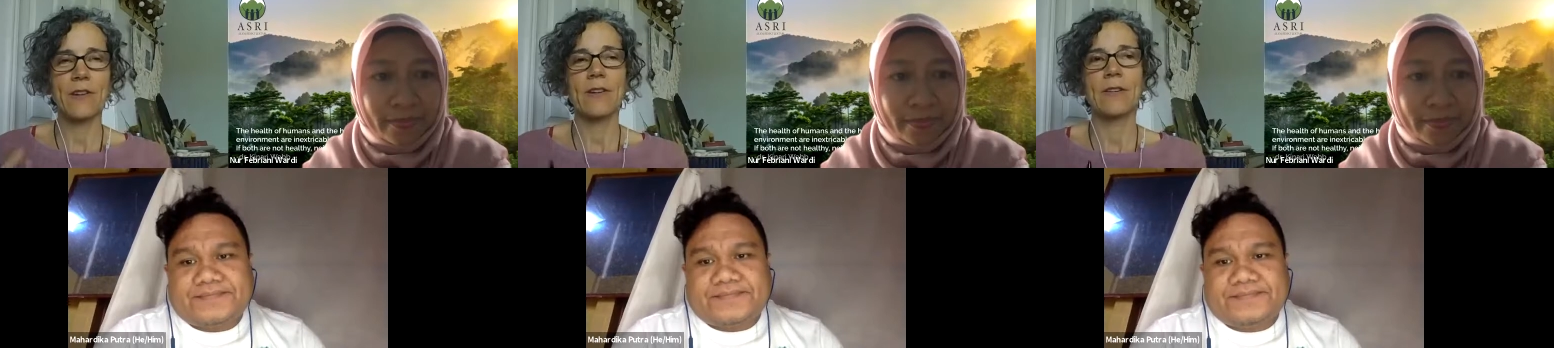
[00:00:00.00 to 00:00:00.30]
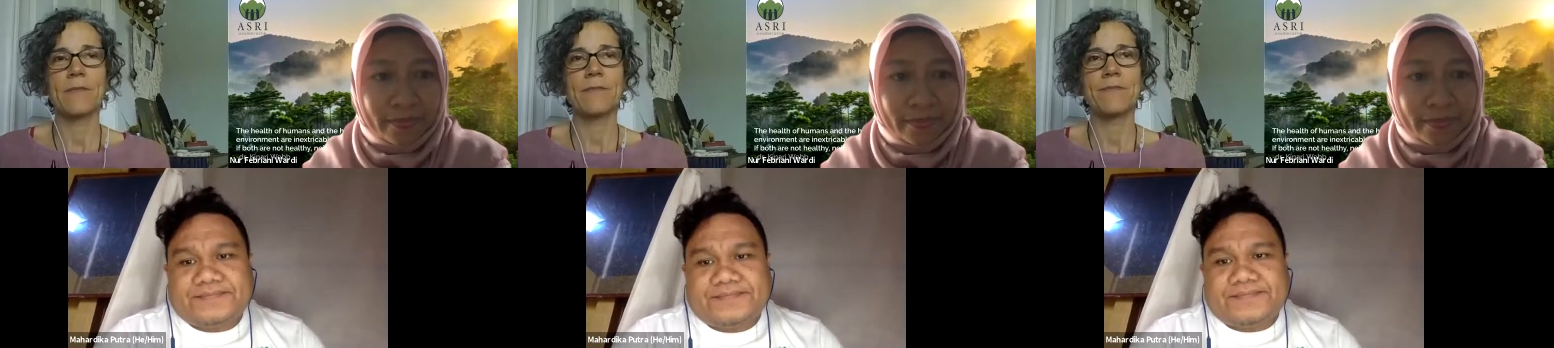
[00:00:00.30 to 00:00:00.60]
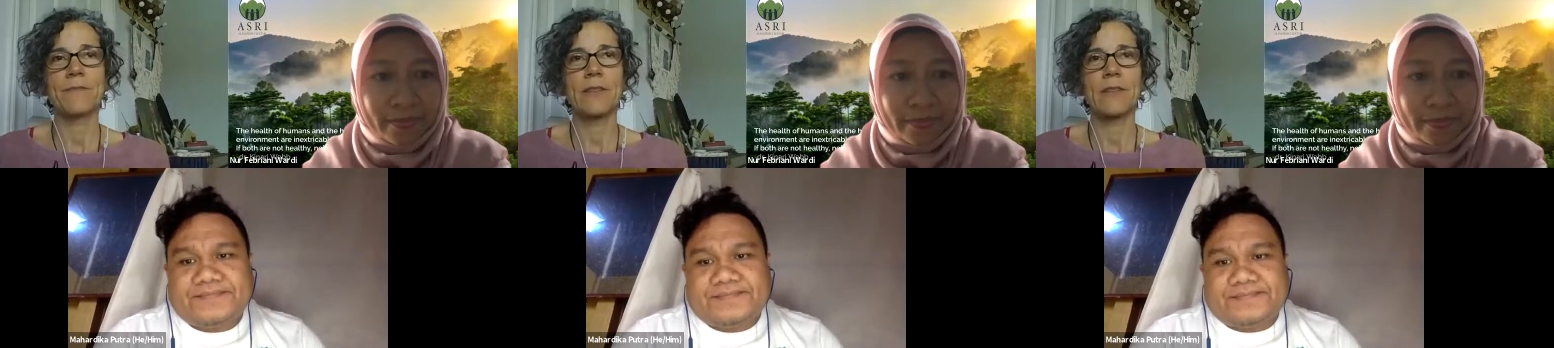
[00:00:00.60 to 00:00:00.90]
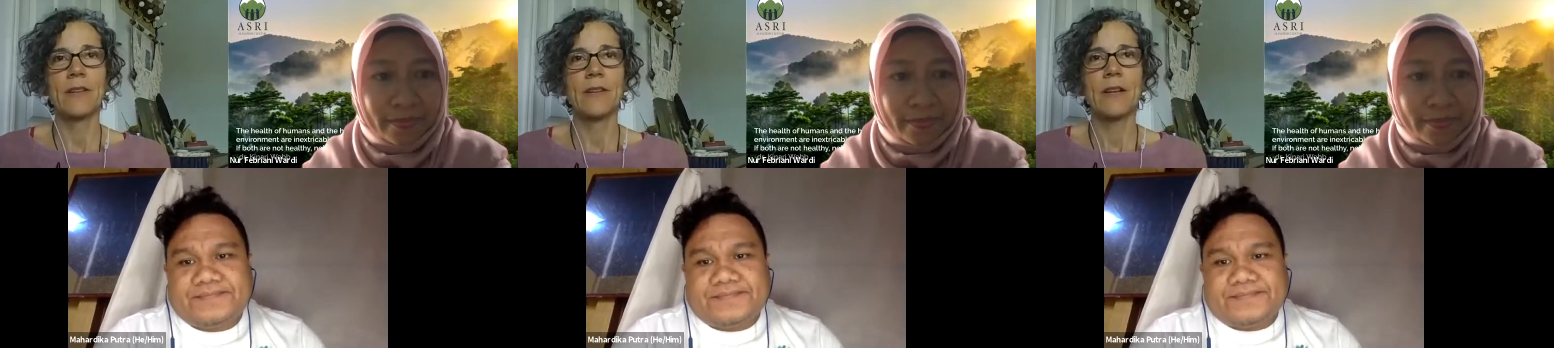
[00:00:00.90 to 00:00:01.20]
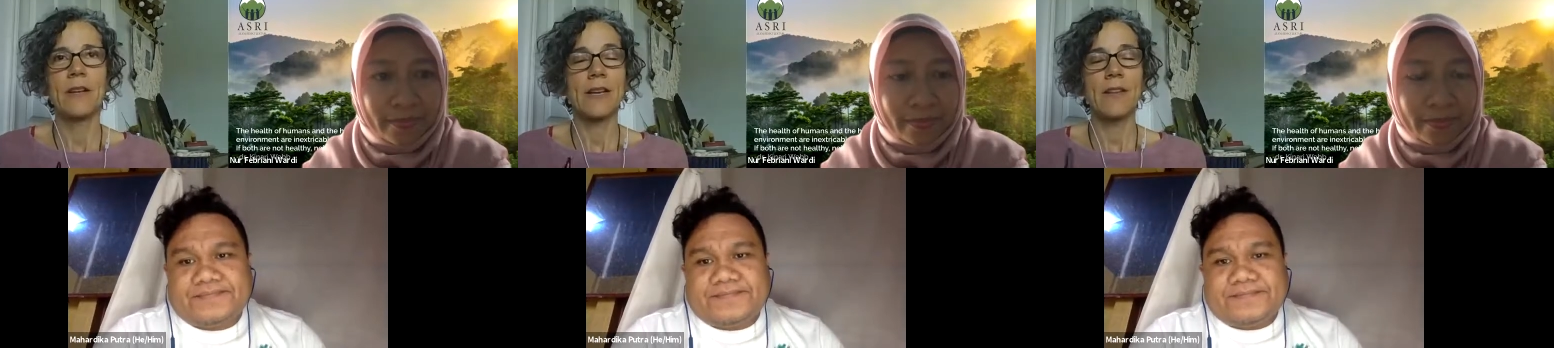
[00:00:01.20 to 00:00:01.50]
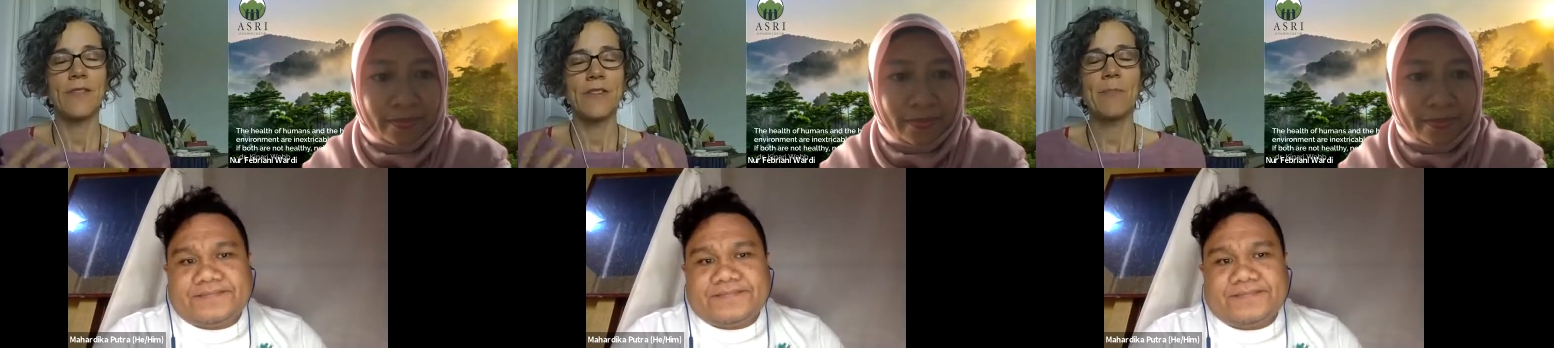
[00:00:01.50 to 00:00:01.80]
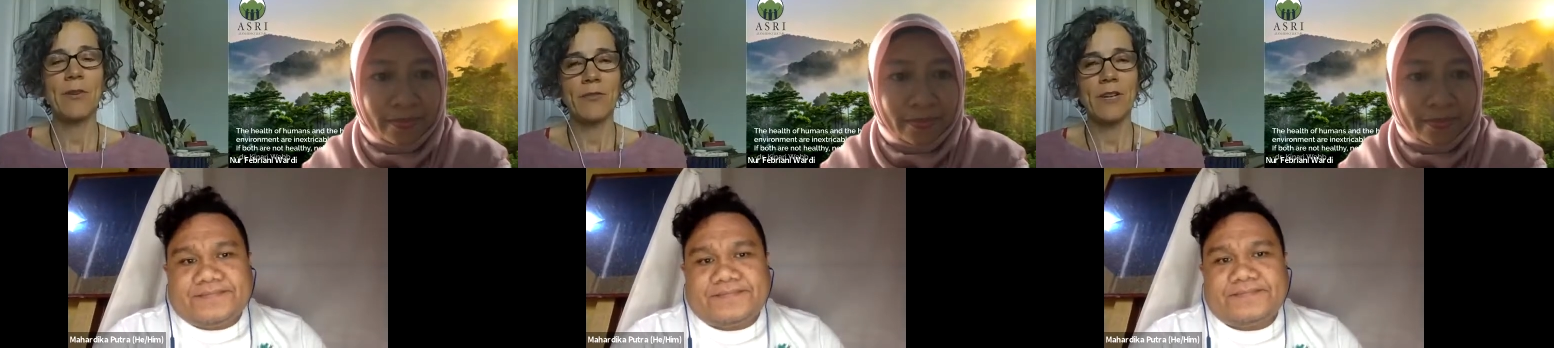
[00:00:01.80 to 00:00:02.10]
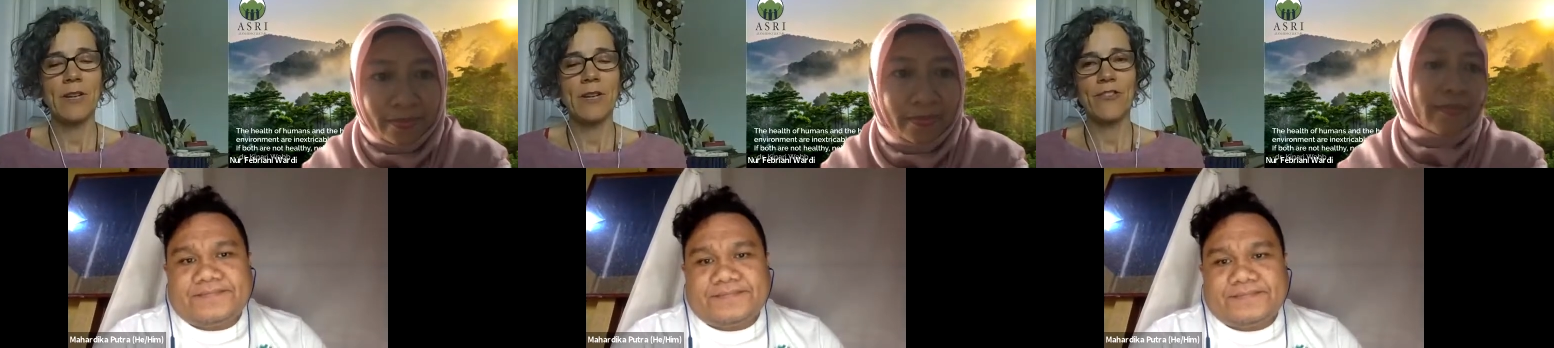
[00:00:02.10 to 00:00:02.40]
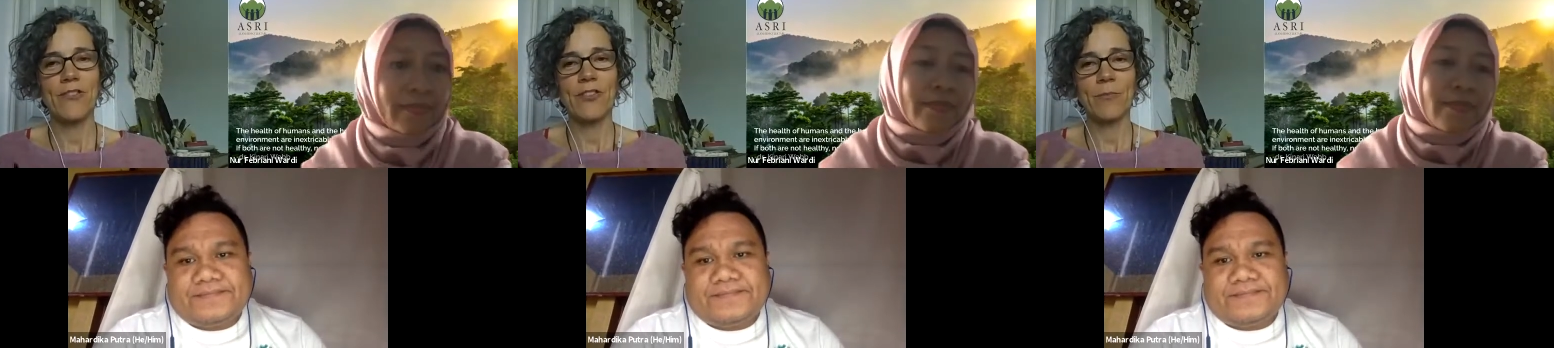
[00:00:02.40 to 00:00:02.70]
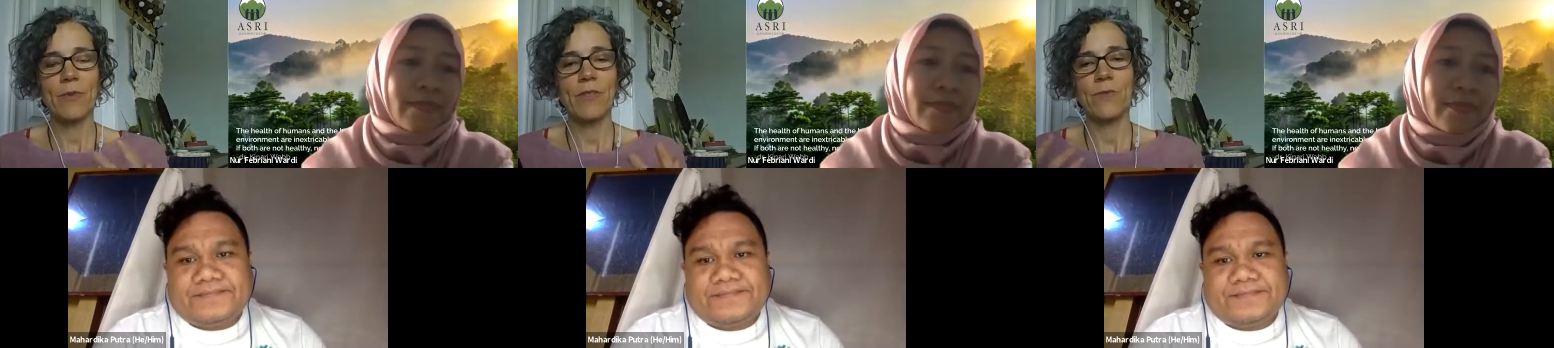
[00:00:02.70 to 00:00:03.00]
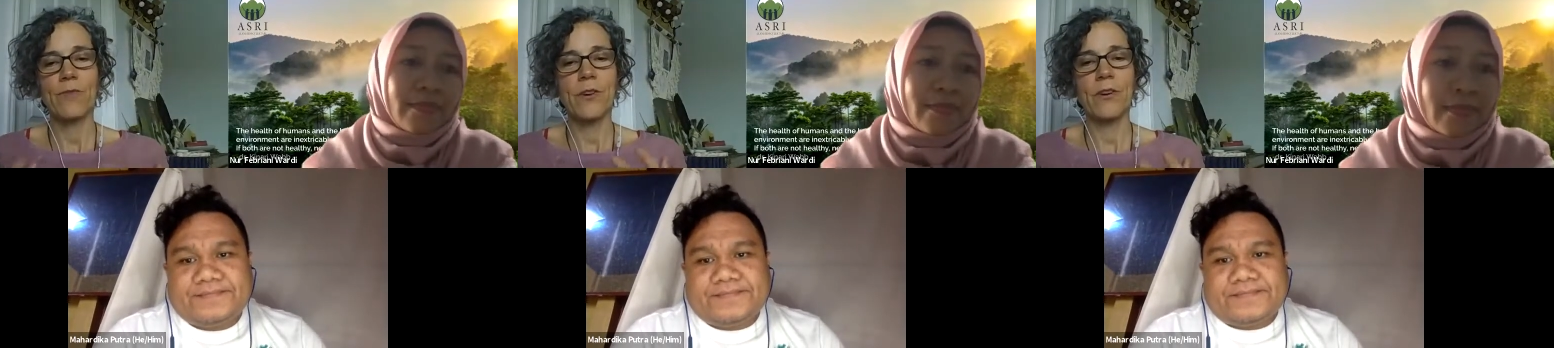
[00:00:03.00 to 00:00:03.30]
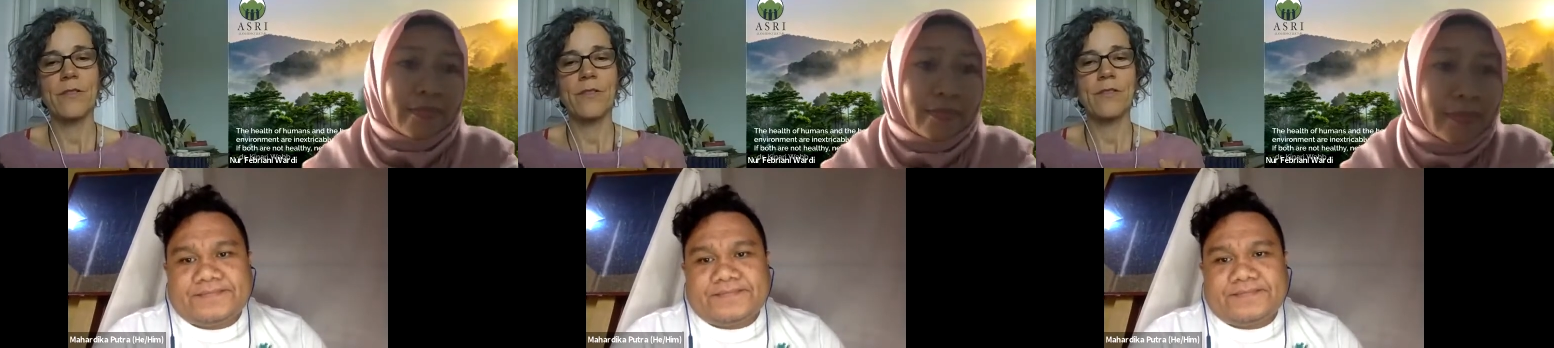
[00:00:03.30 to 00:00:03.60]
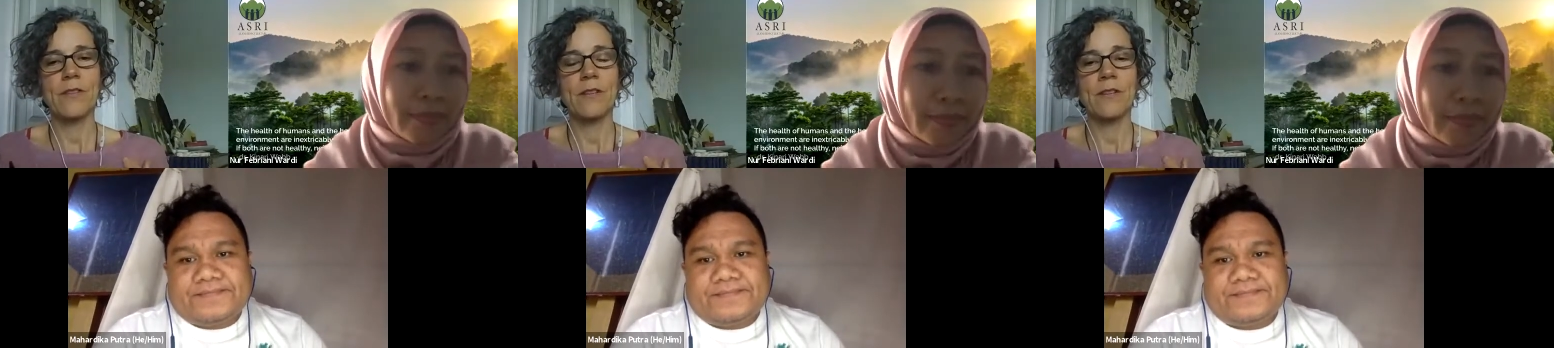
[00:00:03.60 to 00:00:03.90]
Speaker 1: um, like a deeper relationship with the forest